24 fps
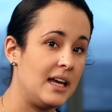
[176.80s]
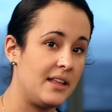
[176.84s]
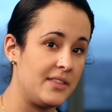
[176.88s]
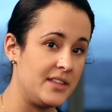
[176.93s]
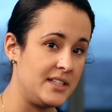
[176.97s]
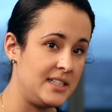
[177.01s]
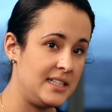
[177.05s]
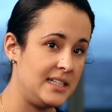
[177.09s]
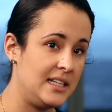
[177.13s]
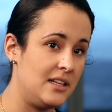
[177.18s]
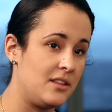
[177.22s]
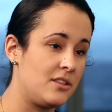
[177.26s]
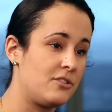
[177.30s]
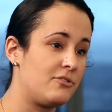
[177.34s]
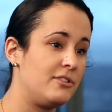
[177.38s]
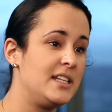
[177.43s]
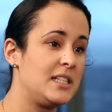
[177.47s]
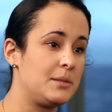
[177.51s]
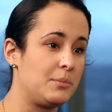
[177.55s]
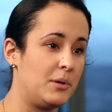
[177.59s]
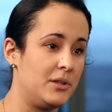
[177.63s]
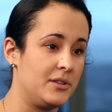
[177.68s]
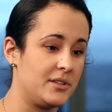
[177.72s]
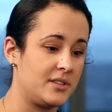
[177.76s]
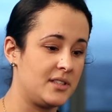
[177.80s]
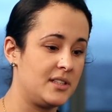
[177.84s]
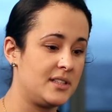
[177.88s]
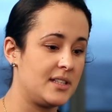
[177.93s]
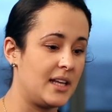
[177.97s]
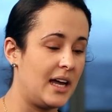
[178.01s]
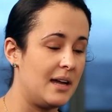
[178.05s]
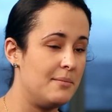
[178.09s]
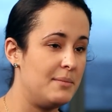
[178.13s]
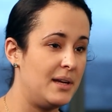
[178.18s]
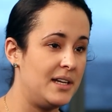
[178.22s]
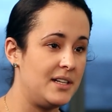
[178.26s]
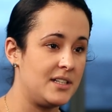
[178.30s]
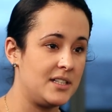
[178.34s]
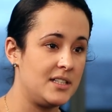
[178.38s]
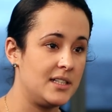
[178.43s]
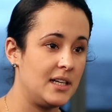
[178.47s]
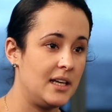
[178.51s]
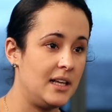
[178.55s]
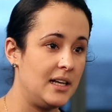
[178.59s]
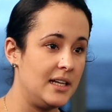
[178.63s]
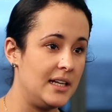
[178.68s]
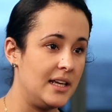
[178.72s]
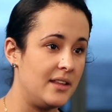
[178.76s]
The tier three sponsors that I mentioned
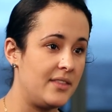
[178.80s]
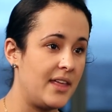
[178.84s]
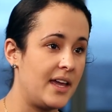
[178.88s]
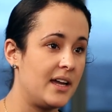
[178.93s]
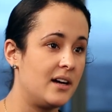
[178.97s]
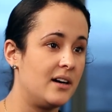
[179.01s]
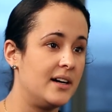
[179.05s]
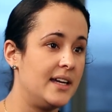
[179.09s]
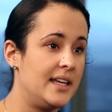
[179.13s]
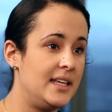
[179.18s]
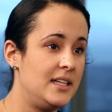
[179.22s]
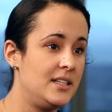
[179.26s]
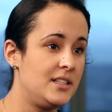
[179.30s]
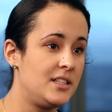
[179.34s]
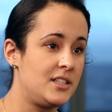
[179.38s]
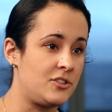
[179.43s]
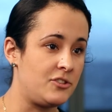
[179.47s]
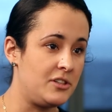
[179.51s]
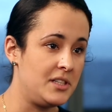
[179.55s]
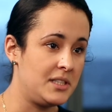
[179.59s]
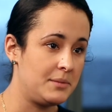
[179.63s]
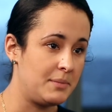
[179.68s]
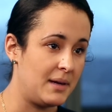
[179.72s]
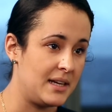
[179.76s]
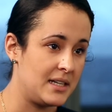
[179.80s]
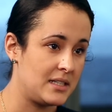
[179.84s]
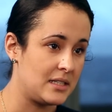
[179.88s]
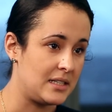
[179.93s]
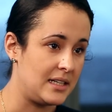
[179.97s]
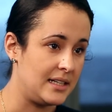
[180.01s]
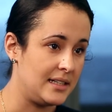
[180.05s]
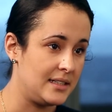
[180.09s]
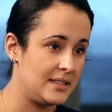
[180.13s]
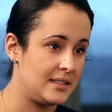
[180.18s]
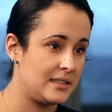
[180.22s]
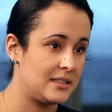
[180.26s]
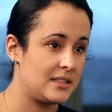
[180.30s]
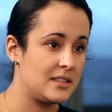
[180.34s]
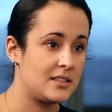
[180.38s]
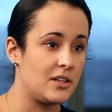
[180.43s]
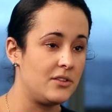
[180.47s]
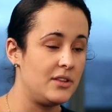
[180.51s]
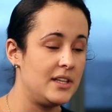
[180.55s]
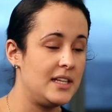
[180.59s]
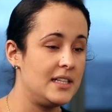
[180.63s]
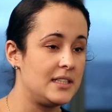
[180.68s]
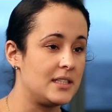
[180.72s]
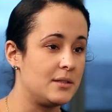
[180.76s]
earlier, they are industry specialists. So
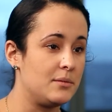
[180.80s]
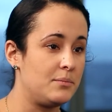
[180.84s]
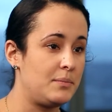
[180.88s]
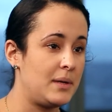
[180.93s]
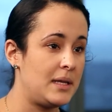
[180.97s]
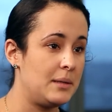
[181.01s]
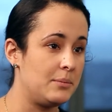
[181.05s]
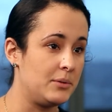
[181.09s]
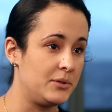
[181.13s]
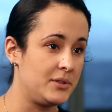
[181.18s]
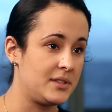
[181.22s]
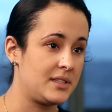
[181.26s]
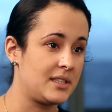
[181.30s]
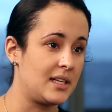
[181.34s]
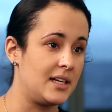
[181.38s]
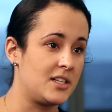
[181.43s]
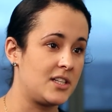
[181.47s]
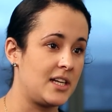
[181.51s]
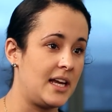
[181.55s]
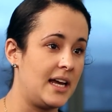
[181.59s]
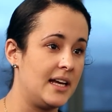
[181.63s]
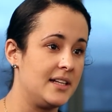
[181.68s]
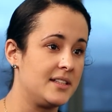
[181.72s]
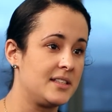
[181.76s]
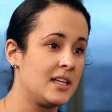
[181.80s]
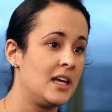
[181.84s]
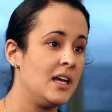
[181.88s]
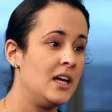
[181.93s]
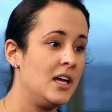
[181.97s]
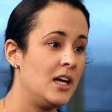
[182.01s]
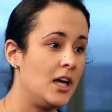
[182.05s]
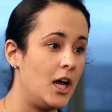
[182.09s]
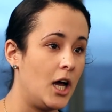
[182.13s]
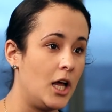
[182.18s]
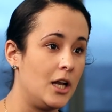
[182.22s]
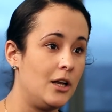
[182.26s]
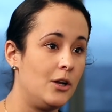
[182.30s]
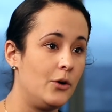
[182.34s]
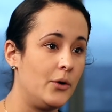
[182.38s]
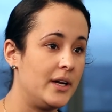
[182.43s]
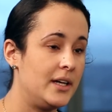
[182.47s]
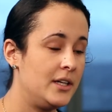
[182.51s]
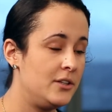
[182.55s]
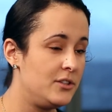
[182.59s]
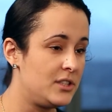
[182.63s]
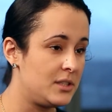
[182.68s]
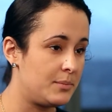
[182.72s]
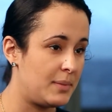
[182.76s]
these are people such as a
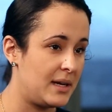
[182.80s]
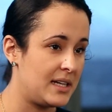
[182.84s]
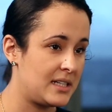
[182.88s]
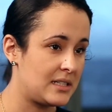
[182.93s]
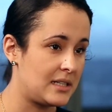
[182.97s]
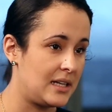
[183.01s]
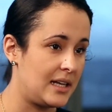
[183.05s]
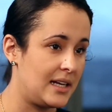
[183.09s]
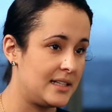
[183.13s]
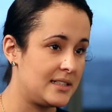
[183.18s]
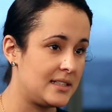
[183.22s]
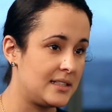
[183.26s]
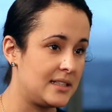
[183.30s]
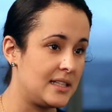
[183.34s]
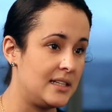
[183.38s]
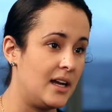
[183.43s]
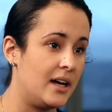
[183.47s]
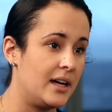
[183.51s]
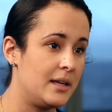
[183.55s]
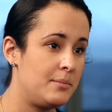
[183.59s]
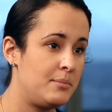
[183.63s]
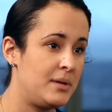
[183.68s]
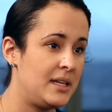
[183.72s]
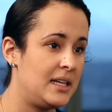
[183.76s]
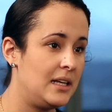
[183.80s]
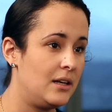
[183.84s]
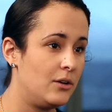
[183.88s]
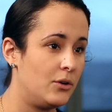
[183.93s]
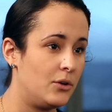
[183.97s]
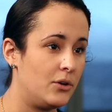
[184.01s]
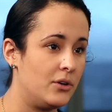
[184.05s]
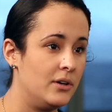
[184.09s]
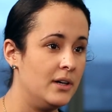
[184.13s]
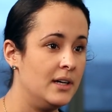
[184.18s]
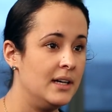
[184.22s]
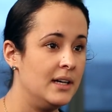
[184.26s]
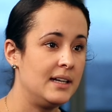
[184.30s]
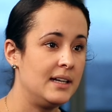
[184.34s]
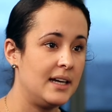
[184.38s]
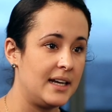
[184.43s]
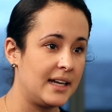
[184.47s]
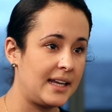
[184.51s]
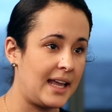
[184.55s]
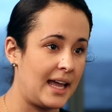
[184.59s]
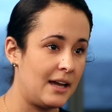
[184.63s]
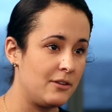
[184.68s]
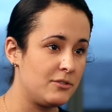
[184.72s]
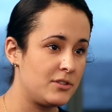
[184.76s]
lawyer who specialises in IP law, an
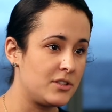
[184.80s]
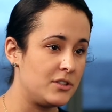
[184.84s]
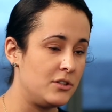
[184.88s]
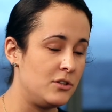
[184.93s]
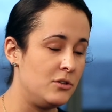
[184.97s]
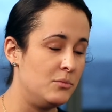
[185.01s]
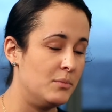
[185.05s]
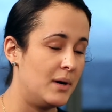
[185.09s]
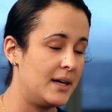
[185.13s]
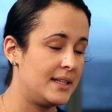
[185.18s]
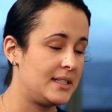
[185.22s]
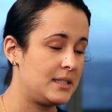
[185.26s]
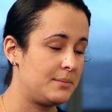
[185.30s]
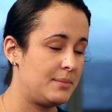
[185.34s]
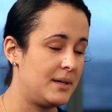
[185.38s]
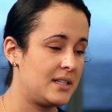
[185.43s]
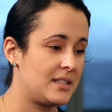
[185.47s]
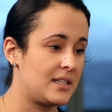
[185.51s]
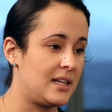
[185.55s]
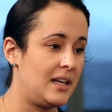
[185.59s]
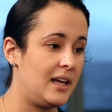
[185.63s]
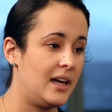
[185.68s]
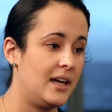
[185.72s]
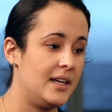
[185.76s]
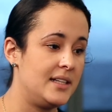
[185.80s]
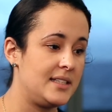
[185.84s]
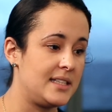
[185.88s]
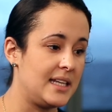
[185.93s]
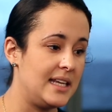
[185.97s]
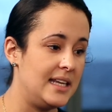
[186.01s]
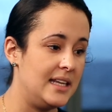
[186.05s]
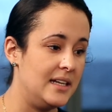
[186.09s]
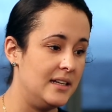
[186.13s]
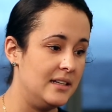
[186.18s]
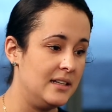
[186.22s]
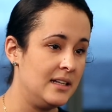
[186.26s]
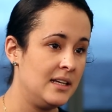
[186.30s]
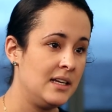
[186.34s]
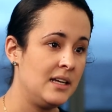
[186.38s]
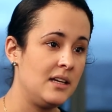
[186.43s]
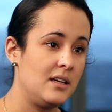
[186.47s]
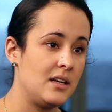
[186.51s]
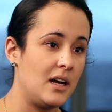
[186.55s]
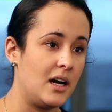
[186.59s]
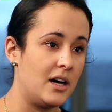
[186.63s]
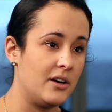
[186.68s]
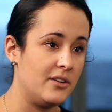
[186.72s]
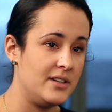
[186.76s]
accountant who might specialise in
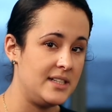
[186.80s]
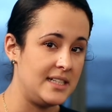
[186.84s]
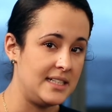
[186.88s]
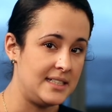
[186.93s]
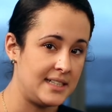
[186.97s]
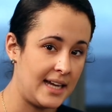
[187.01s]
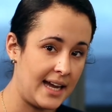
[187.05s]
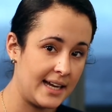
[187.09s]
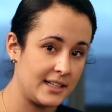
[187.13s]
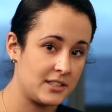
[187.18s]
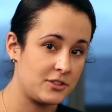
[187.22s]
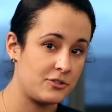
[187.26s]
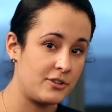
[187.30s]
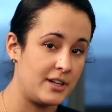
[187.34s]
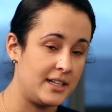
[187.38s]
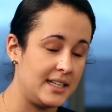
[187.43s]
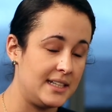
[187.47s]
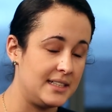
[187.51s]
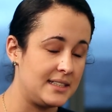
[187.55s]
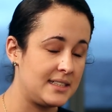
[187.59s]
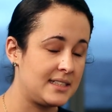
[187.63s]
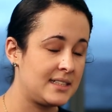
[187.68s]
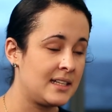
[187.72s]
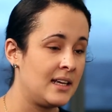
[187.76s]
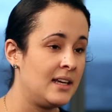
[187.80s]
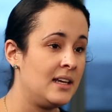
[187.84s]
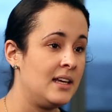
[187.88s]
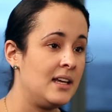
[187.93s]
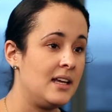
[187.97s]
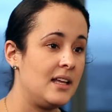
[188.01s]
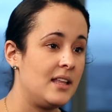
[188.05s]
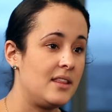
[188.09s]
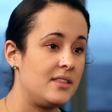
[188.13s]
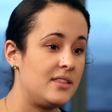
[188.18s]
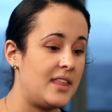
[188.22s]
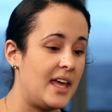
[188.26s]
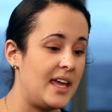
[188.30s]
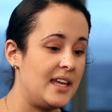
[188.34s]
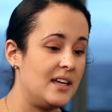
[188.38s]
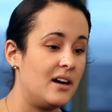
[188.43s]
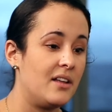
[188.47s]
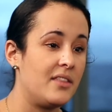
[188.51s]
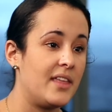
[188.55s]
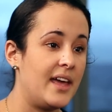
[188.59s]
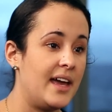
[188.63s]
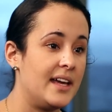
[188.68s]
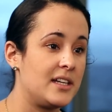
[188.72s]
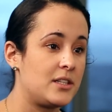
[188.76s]
R&D tax credits. They
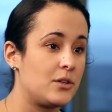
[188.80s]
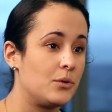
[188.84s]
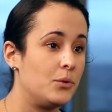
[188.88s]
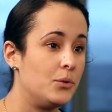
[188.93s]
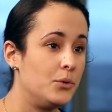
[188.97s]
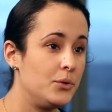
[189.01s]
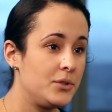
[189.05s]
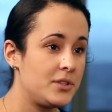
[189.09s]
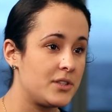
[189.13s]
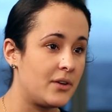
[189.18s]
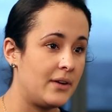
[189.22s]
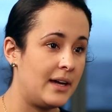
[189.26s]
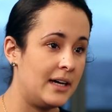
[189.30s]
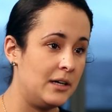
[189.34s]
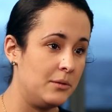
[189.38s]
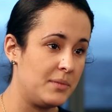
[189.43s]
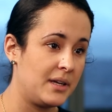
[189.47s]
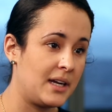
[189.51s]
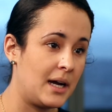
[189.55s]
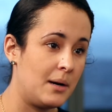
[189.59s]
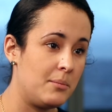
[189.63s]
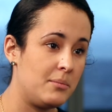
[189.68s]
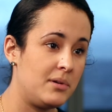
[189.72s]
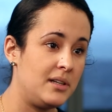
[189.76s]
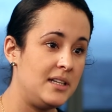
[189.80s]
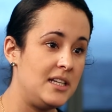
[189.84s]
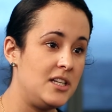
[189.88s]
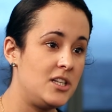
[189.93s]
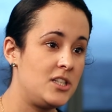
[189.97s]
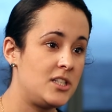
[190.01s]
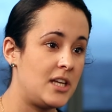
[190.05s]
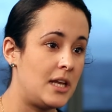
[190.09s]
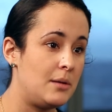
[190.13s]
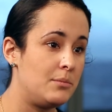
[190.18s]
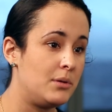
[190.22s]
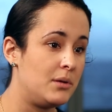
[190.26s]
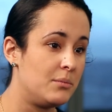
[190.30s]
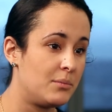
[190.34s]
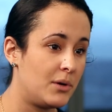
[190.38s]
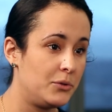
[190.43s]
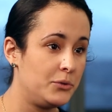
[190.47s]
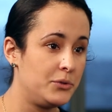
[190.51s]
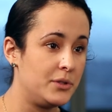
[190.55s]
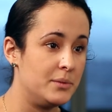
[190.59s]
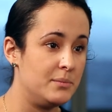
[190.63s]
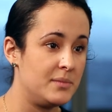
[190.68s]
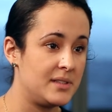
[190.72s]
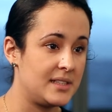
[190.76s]
are there to also help the companies shape and
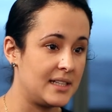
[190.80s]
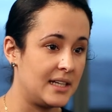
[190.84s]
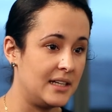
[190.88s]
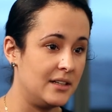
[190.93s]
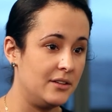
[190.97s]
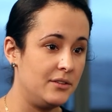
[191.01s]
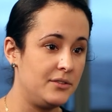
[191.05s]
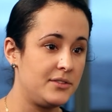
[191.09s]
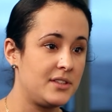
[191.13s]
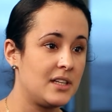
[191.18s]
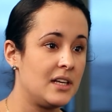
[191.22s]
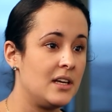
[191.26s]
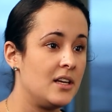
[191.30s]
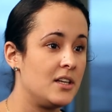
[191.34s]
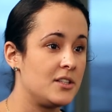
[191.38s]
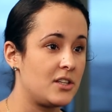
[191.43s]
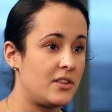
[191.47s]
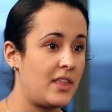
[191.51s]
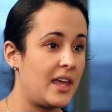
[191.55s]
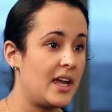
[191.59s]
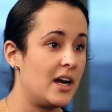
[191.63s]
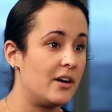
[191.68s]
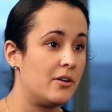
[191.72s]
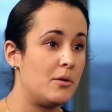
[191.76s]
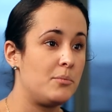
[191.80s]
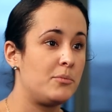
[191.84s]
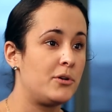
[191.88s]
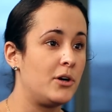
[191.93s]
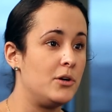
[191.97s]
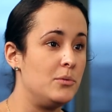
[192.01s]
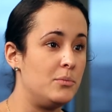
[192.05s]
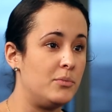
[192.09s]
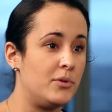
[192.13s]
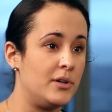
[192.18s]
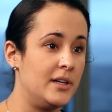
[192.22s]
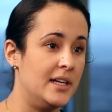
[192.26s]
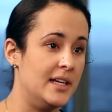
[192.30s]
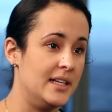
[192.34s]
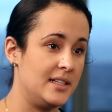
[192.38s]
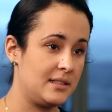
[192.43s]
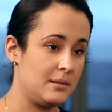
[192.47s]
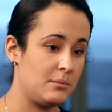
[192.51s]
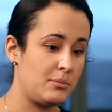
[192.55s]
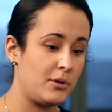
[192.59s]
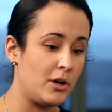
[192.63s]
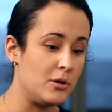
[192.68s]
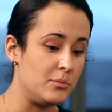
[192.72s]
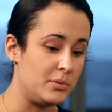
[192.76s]
mould themselves so they are
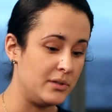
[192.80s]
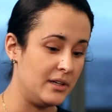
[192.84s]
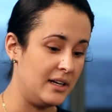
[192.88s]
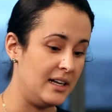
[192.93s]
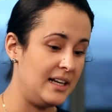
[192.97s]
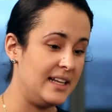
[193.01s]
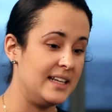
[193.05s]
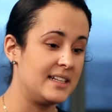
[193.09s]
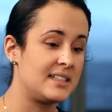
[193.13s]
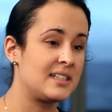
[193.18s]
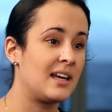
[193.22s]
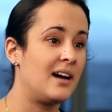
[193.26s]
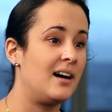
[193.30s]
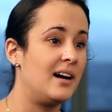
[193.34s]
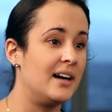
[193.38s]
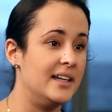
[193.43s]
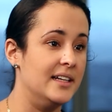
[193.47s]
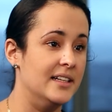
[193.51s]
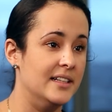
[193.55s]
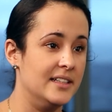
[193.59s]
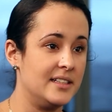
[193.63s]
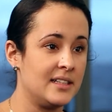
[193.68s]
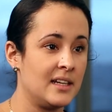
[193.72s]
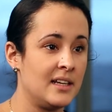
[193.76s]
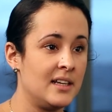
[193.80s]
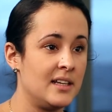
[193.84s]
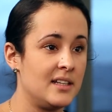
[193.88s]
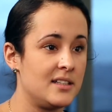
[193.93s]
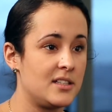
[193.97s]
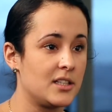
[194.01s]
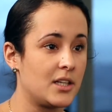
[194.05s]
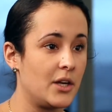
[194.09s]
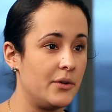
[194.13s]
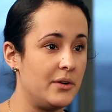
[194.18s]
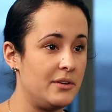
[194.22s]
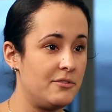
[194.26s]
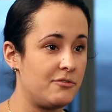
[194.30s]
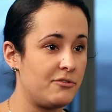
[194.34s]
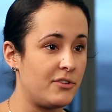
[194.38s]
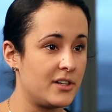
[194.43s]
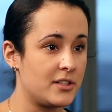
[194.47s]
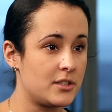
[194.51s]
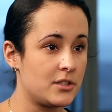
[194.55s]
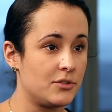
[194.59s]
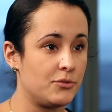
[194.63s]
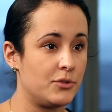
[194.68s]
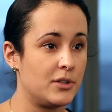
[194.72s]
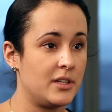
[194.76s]
appropriately attired to go in
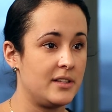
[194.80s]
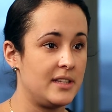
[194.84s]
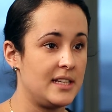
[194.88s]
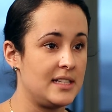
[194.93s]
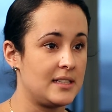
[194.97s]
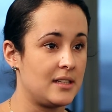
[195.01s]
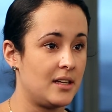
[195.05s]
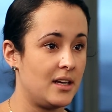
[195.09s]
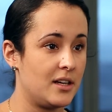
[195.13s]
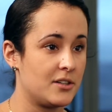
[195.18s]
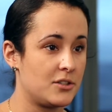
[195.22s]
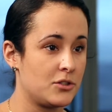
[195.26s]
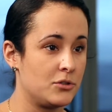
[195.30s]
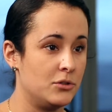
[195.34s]
front of one of these large